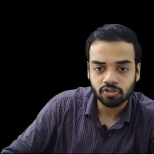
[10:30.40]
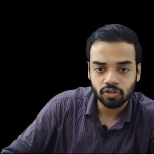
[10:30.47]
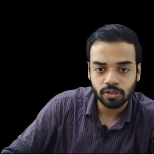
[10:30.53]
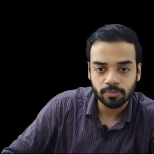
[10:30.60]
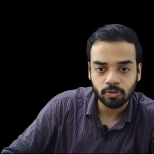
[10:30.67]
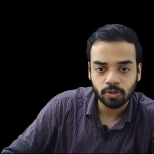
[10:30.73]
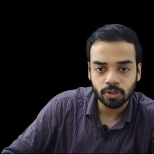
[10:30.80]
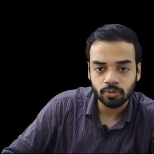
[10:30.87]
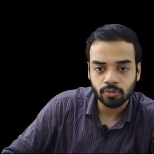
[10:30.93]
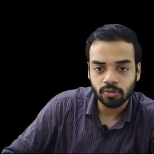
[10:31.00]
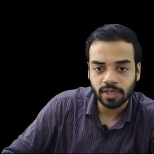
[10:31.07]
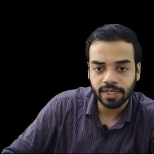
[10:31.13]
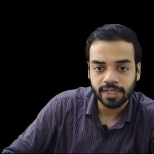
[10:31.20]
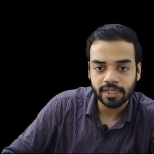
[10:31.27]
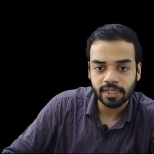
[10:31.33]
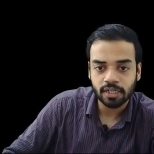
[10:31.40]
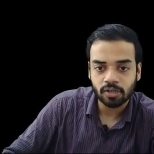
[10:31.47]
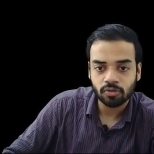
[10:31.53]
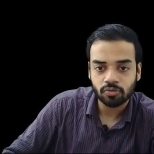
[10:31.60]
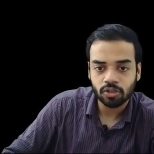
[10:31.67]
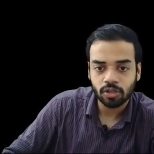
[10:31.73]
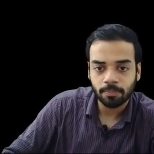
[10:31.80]
So I'm going to write
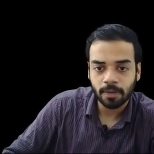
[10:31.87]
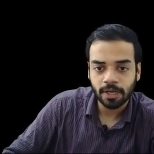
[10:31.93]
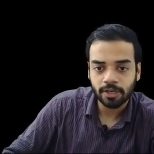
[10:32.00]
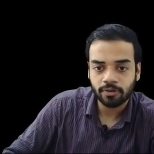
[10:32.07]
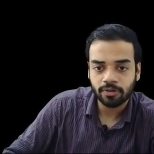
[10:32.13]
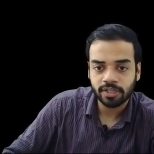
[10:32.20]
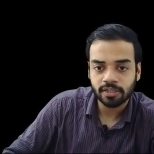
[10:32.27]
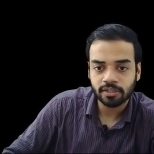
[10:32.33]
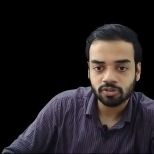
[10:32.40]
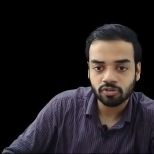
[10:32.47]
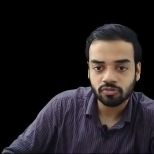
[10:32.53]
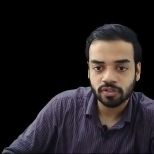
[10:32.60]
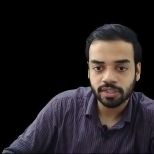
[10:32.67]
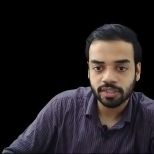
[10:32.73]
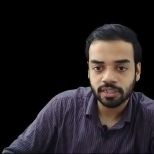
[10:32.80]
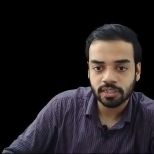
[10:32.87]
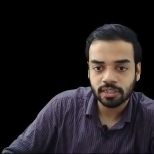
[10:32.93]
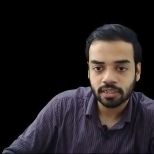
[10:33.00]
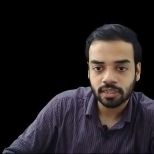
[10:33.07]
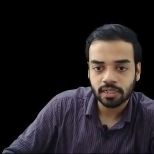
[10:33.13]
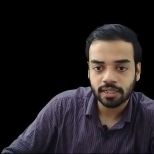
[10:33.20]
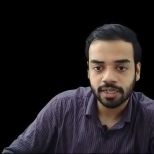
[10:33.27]
down the pioneers over
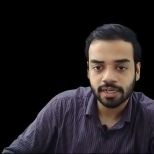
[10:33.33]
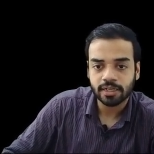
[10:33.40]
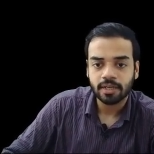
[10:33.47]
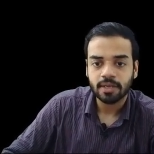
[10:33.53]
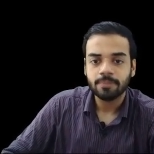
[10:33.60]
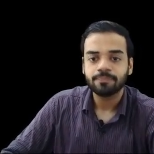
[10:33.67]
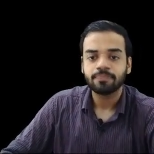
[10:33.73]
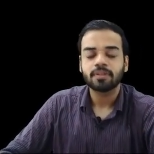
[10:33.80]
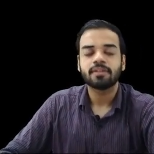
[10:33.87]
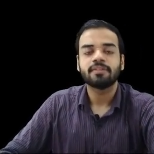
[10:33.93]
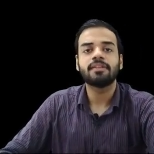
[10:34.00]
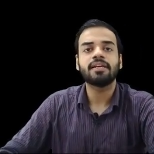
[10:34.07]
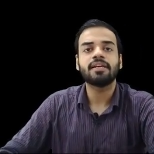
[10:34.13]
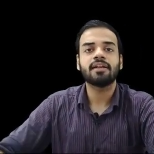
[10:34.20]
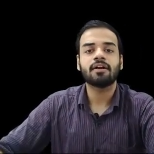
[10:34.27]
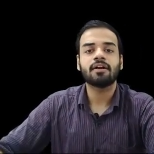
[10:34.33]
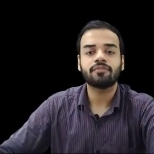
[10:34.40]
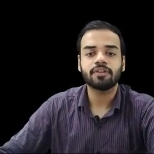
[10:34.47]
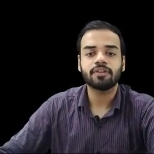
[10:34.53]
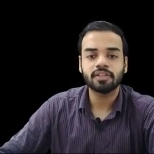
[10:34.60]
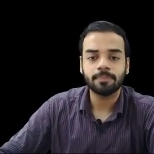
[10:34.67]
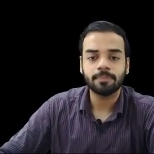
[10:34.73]
here, correct? Then
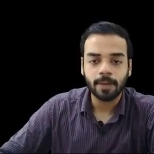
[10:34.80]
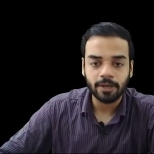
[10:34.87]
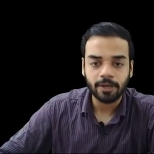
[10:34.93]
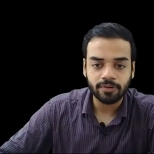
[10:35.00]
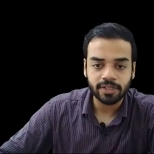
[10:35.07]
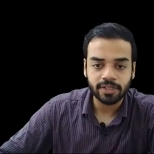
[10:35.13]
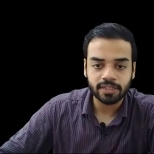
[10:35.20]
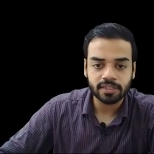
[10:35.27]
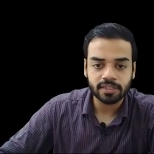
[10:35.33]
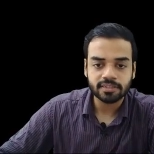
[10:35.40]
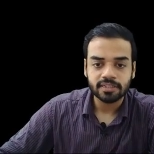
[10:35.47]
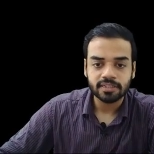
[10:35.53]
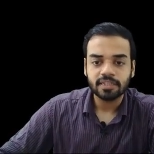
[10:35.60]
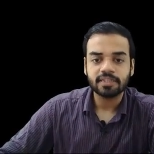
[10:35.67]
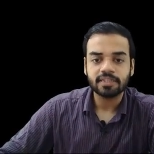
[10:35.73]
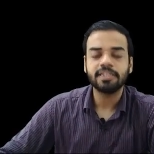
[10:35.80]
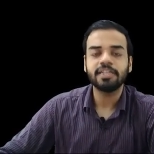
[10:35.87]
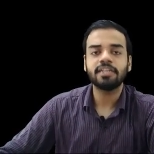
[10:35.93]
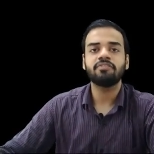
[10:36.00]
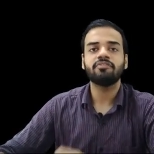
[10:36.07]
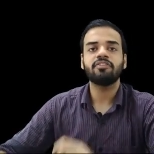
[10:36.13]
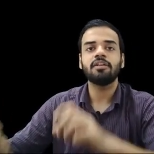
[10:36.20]
after the pioneers,
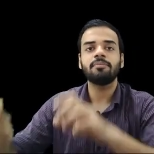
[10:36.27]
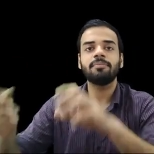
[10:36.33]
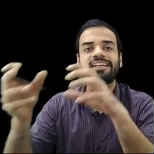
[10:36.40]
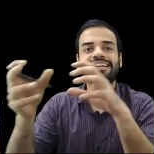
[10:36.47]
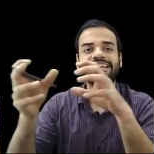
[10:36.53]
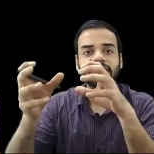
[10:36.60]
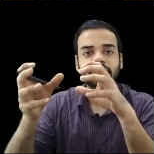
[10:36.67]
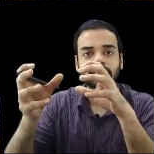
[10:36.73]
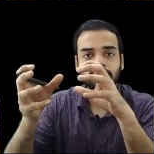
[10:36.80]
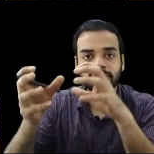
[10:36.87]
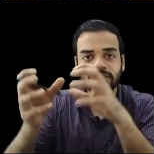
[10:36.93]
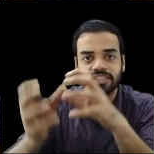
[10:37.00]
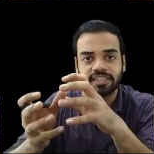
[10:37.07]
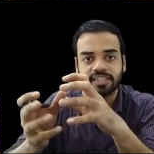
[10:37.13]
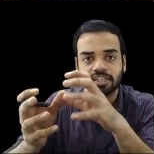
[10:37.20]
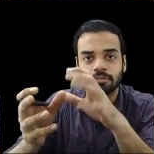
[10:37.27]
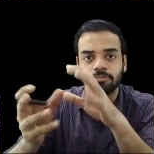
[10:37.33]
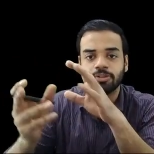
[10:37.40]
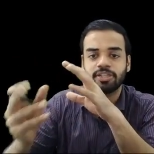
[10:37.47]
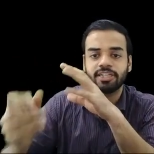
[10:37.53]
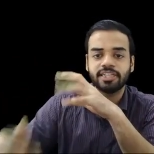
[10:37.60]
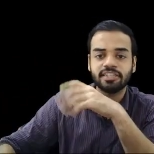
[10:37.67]
there will be intermediate
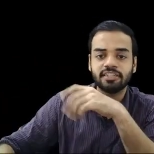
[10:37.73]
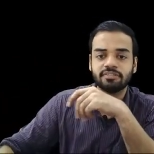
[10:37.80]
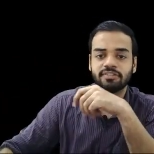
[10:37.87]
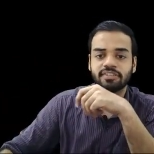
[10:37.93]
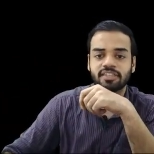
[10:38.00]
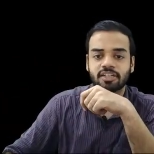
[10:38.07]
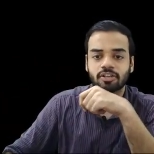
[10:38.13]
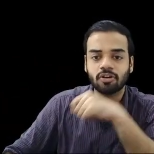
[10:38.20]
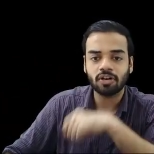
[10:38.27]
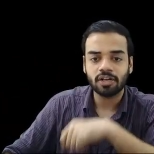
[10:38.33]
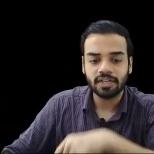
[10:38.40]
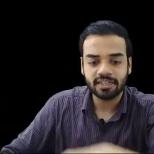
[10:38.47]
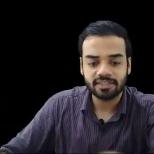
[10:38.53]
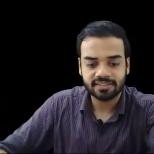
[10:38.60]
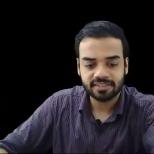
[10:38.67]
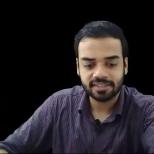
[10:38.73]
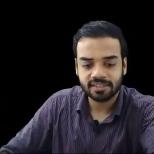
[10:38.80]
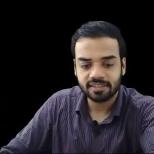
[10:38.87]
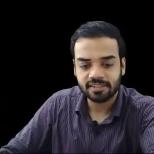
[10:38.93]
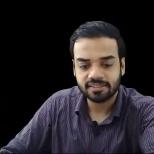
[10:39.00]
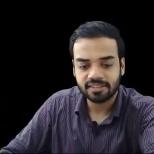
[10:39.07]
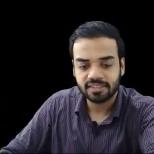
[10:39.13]
communities which are called as
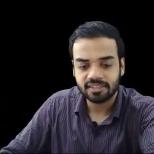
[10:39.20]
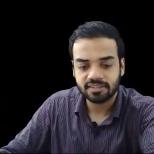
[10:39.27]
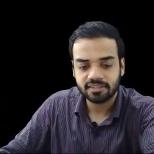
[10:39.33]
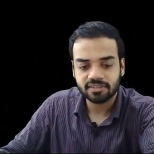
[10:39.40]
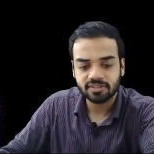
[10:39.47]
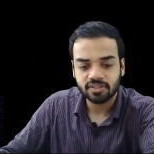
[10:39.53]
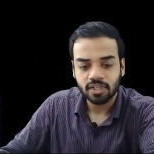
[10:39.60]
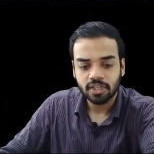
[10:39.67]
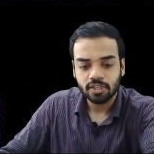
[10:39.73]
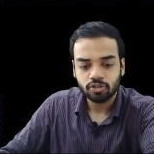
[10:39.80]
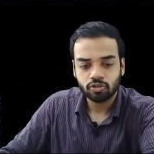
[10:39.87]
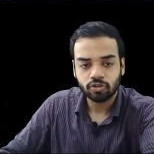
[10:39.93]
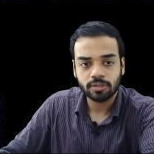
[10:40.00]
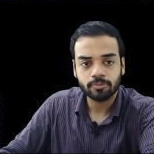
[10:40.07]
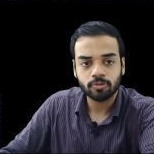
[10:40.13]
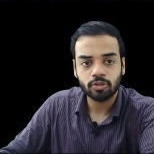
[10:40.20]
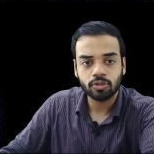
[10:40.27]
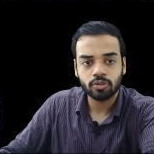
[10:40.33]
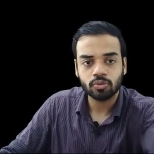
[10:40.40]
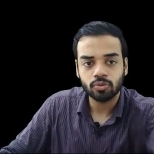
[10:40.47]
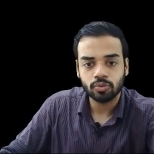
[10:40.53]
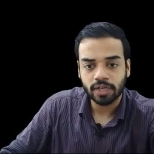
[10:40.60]
seral stages. So I'm going
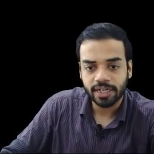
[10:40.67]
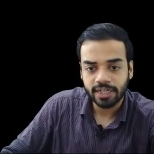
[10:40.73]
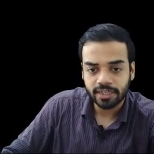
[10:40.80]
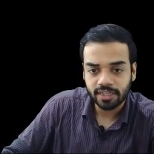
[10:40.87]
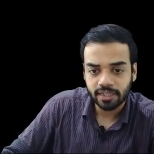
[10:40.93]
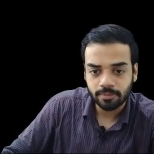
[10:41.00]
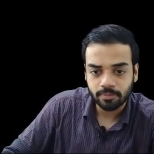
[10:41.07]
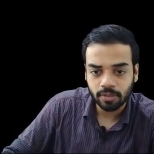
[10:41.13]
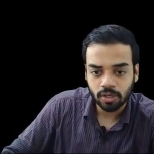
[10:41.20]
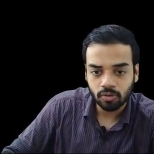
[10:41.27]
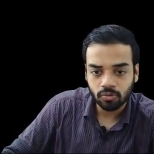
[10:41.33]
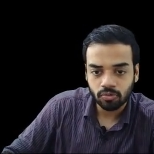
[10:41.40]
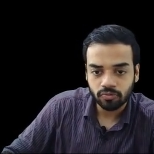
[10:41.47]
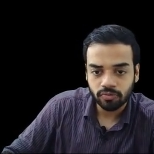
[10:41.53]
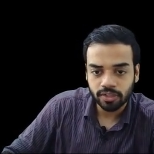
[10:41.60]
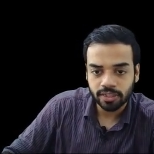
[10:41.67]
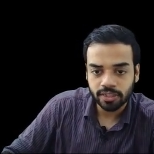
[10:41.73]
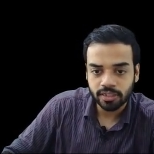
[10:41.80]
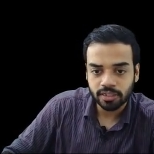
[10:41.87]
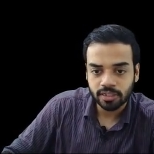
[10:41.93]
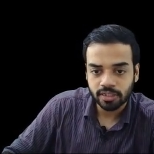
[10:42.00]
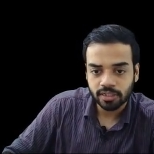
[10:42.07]
to write them down over
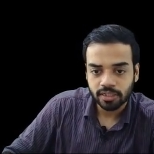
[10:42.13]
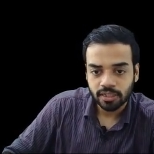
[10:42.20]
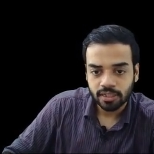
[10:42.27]
here,